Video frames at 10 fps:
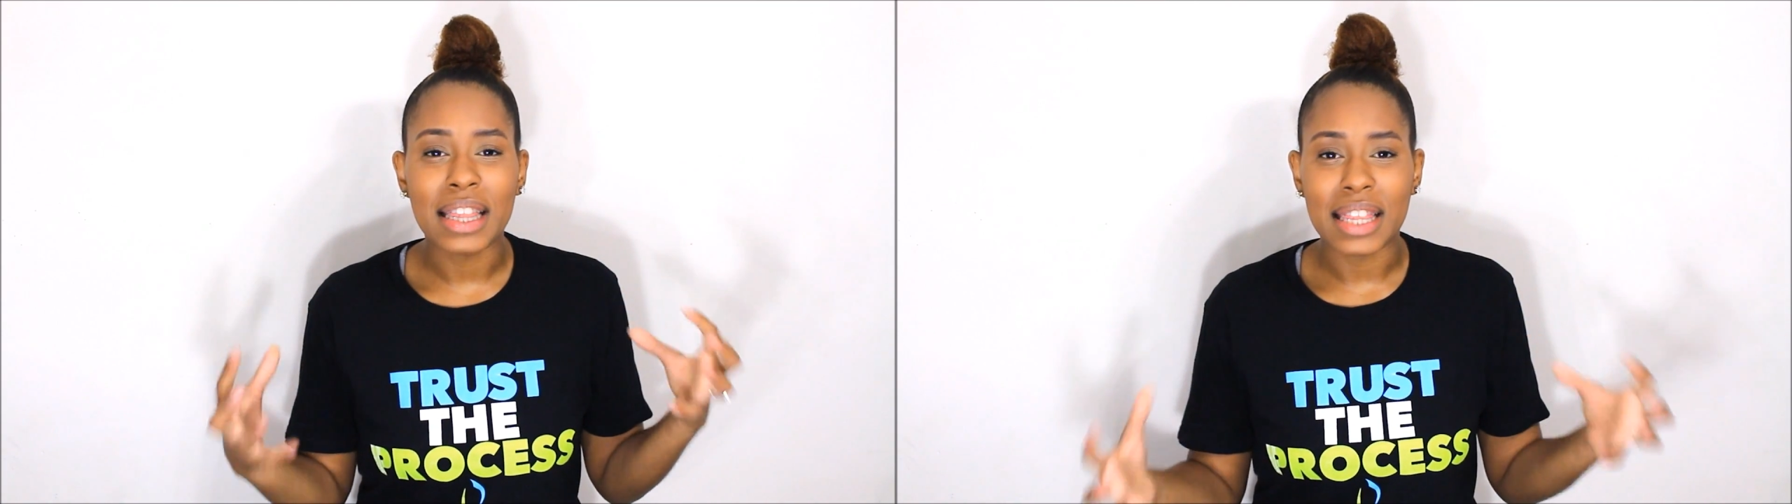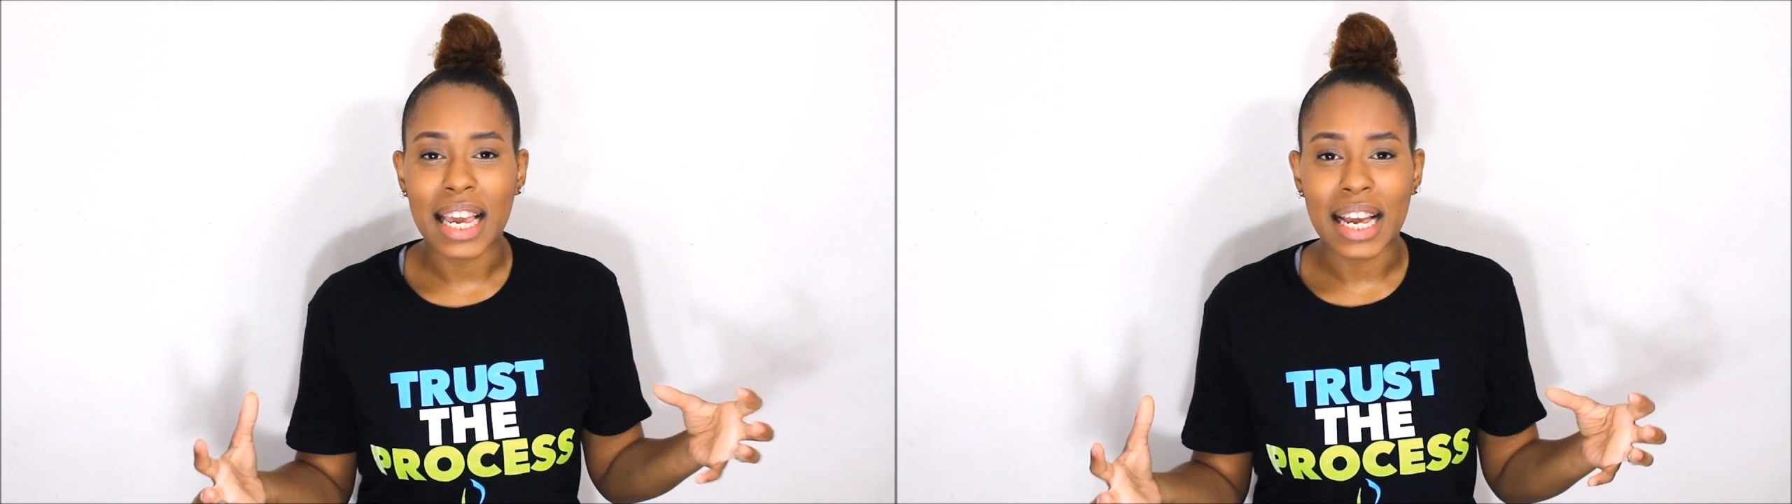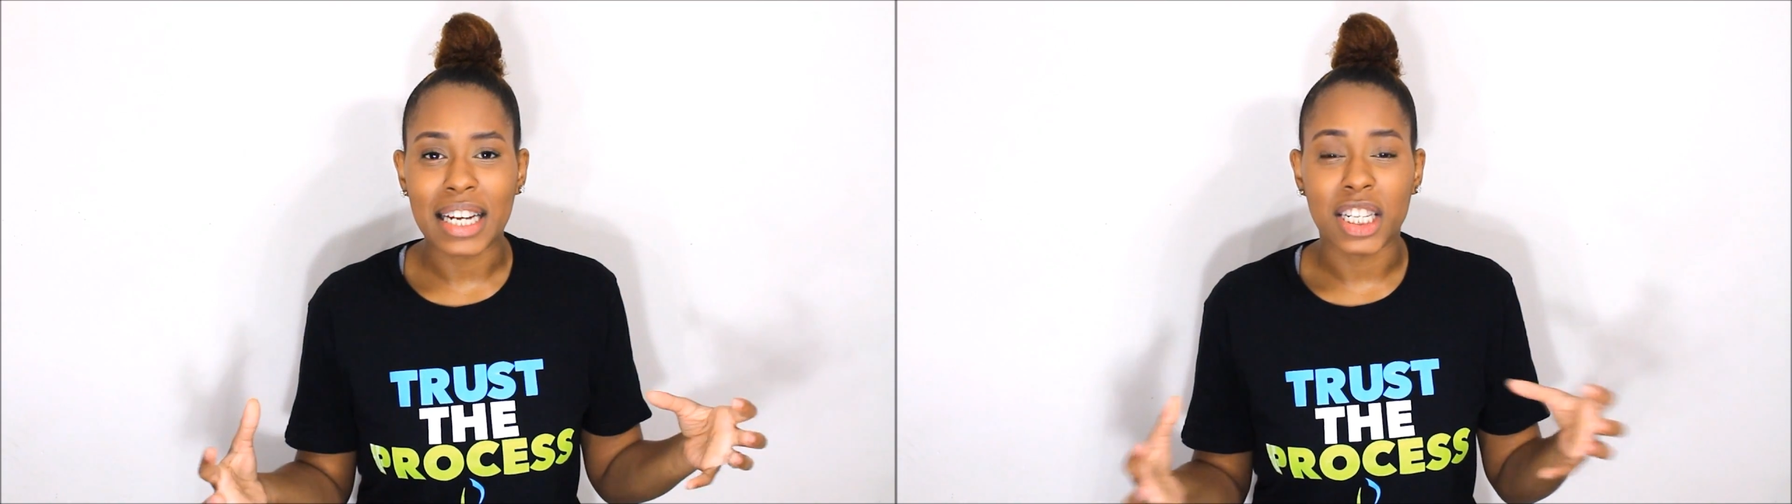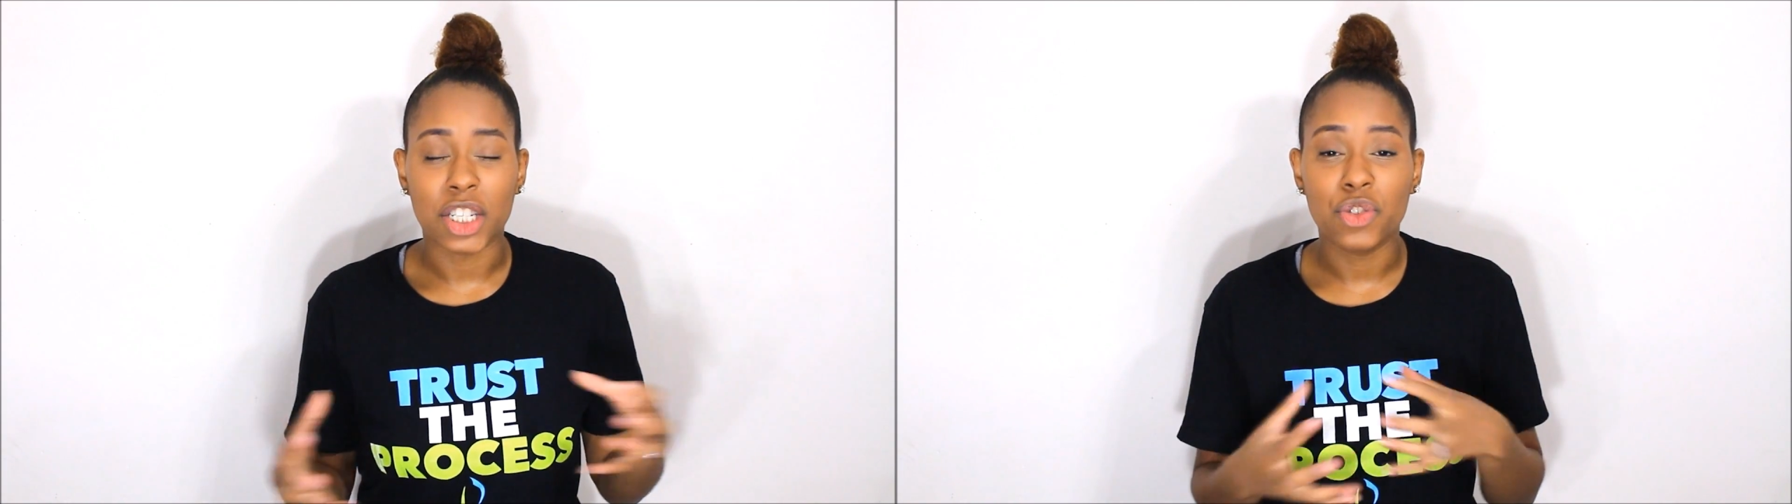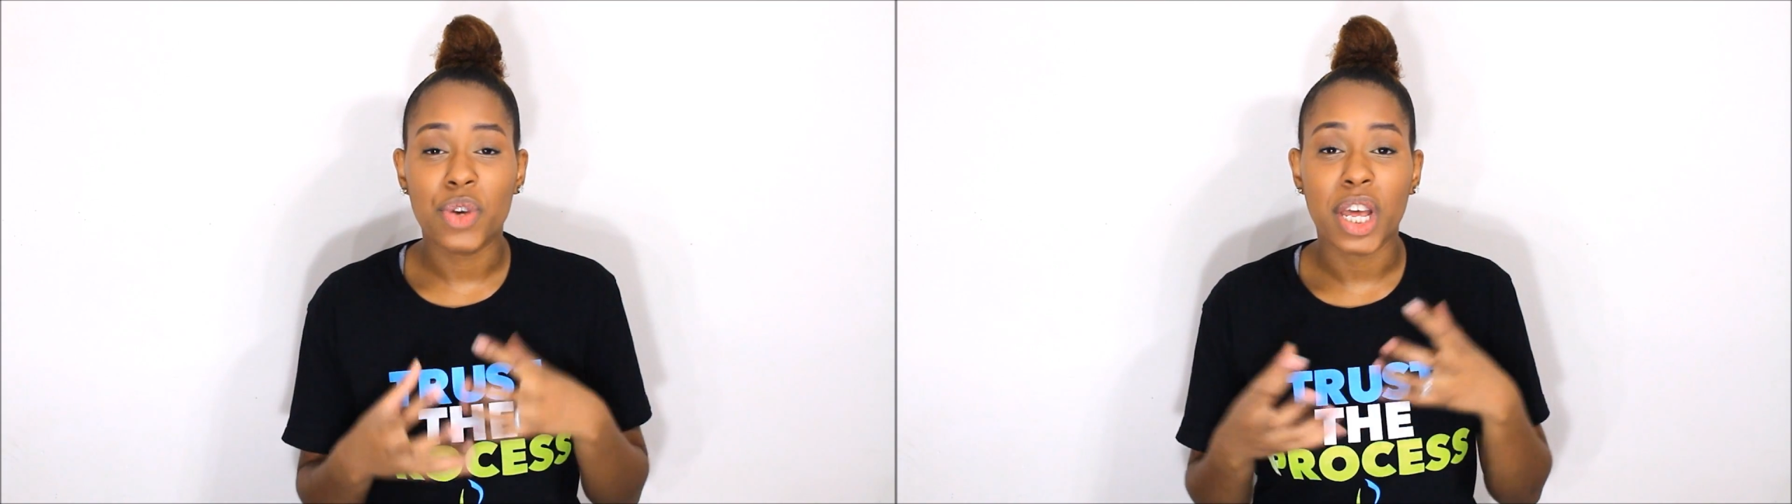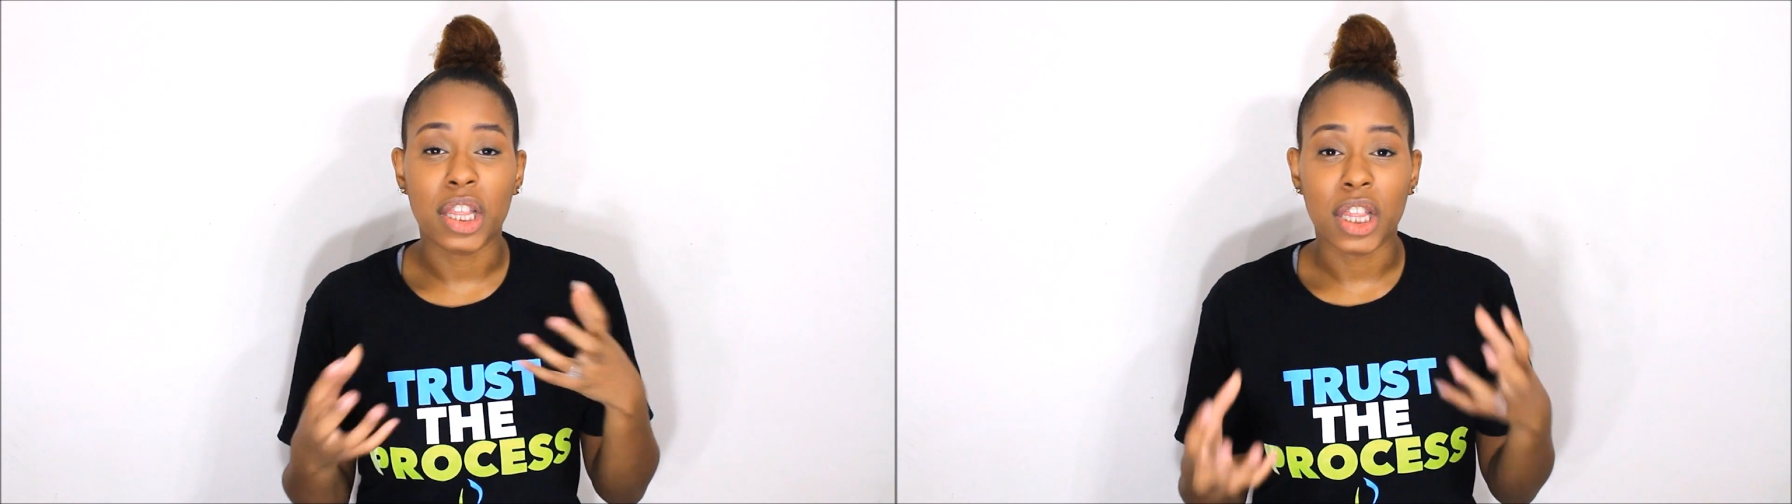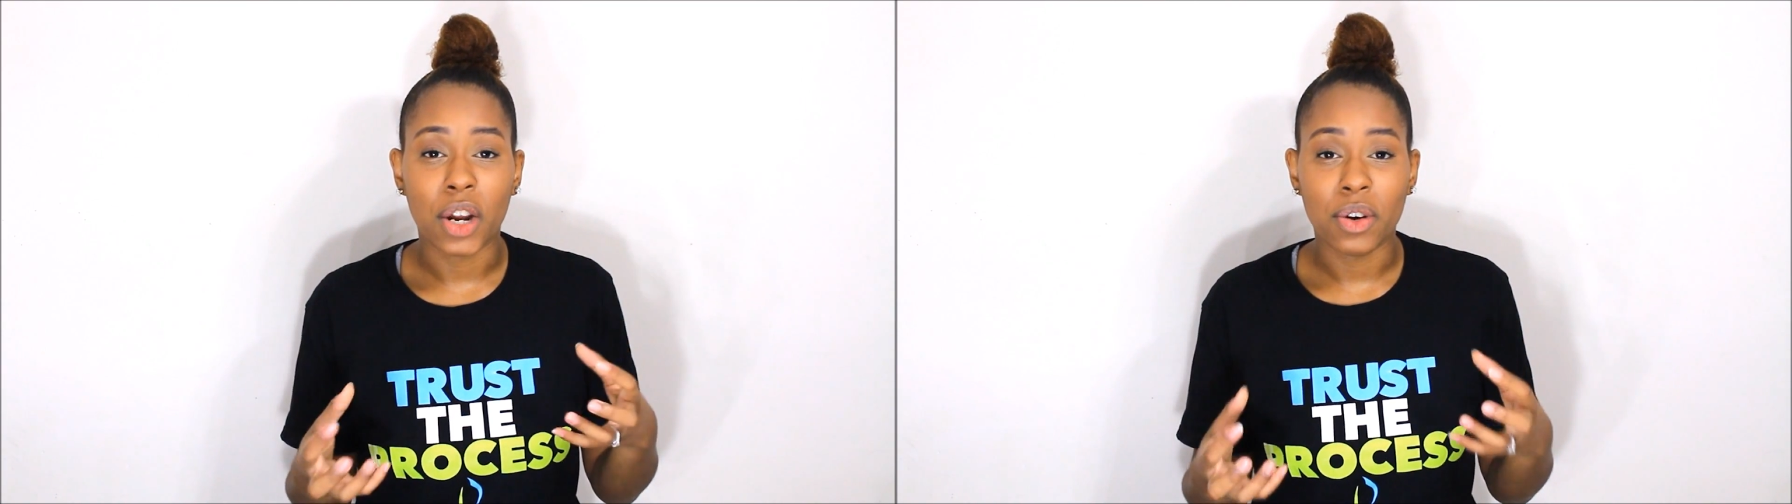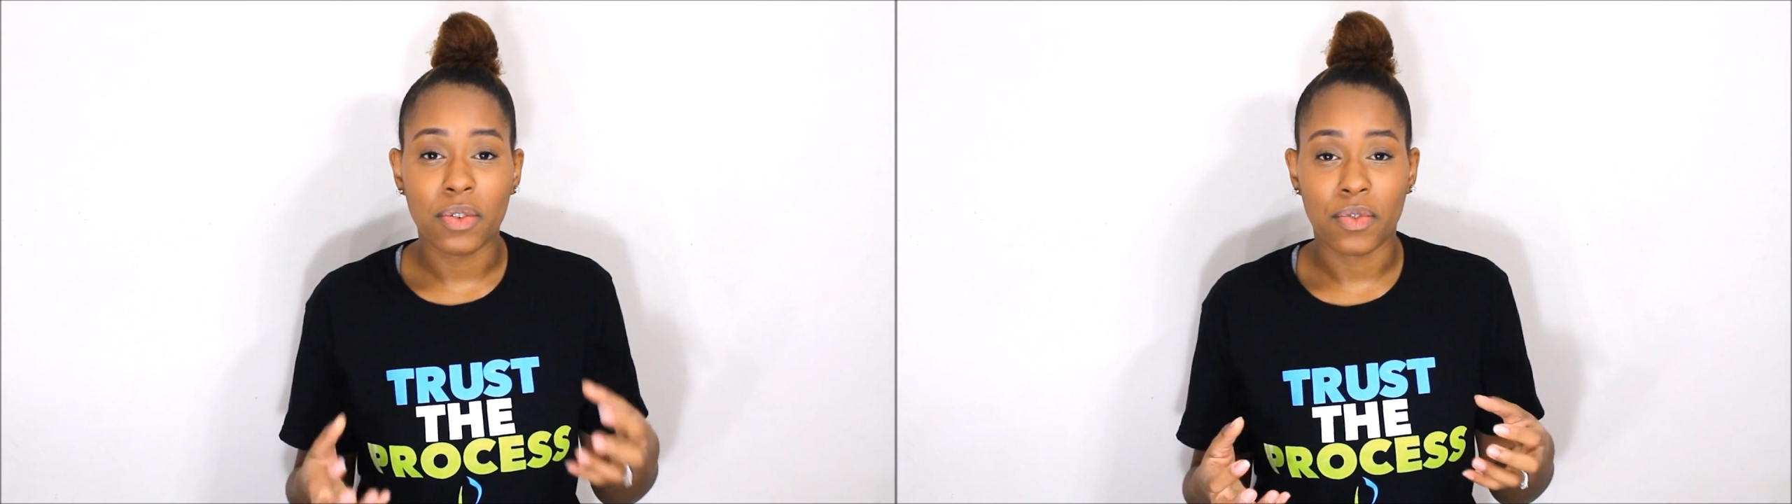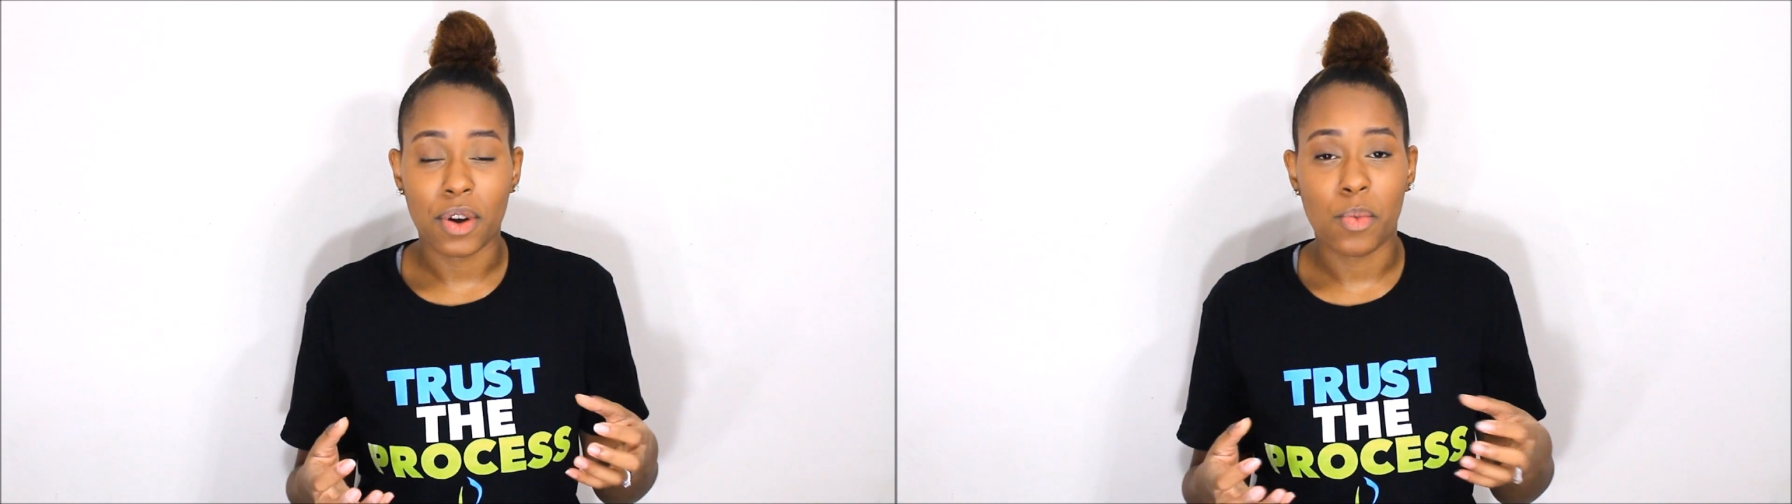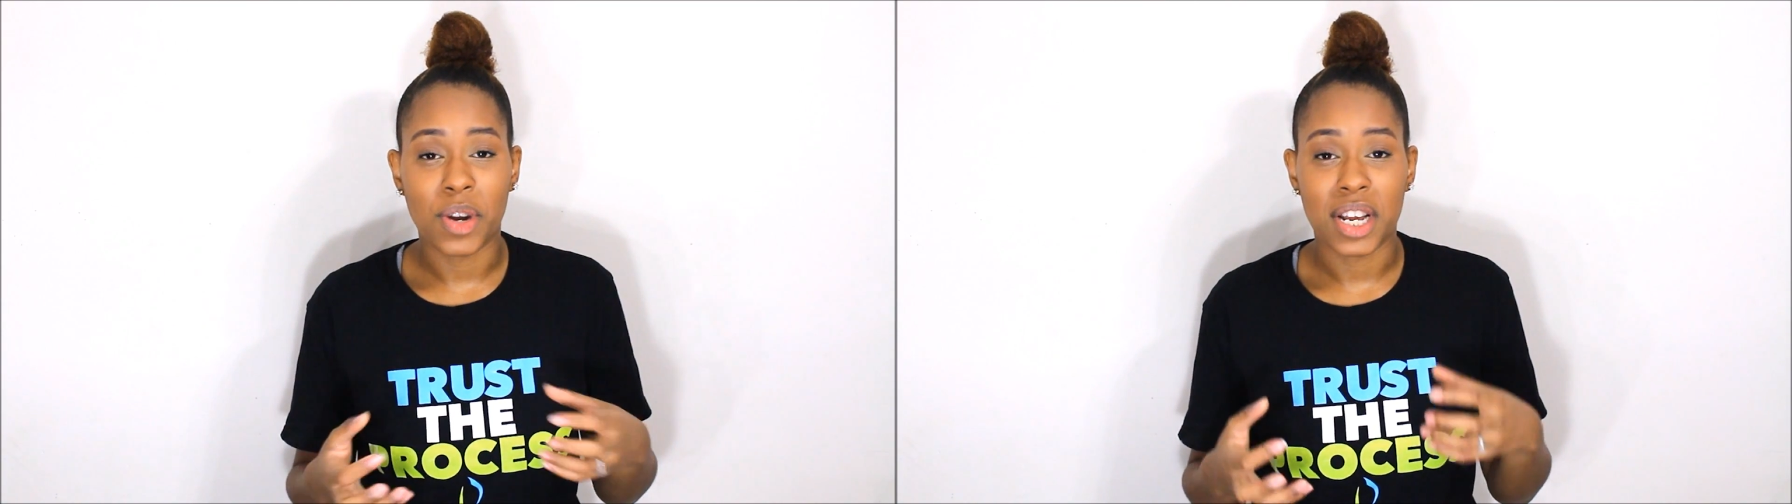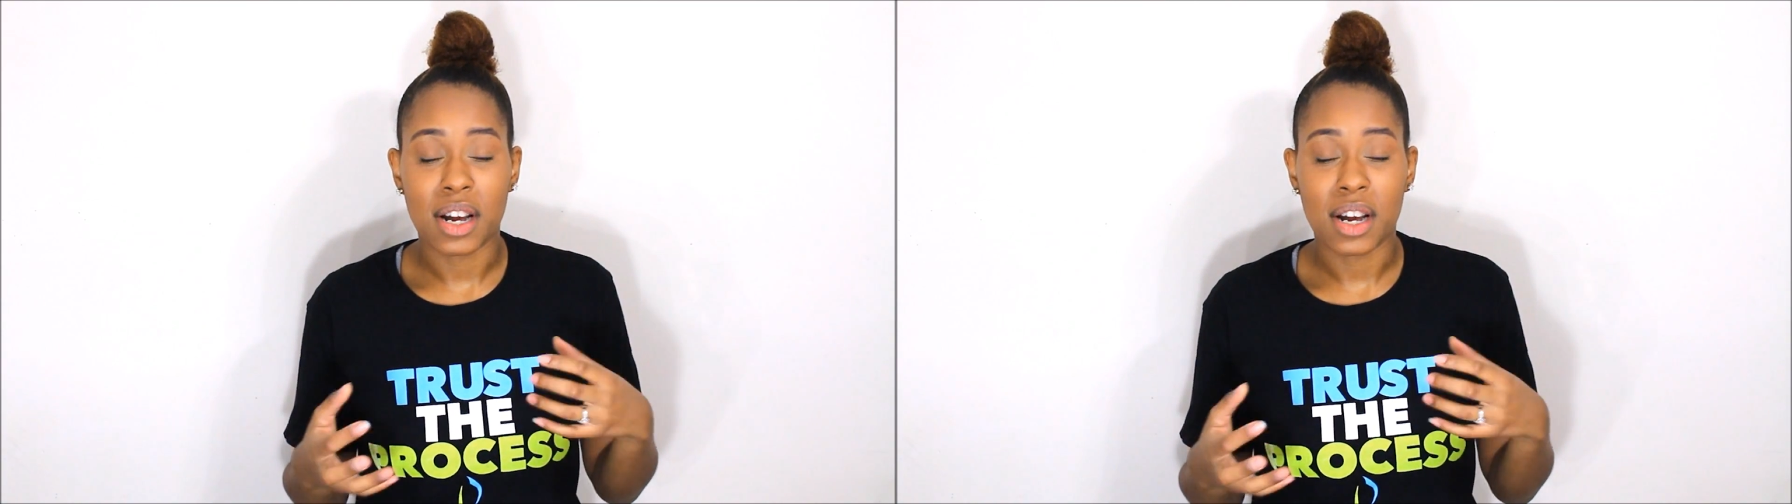things that you can learn from when it